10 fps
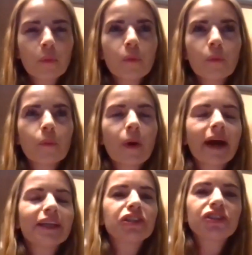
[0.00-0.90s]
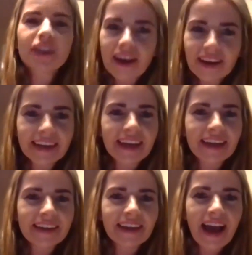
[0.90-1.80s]
my
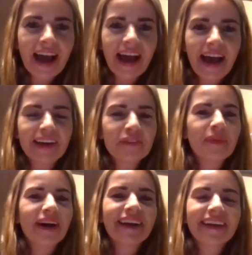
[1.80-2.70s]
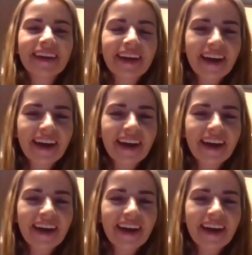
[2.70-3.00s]
journey and my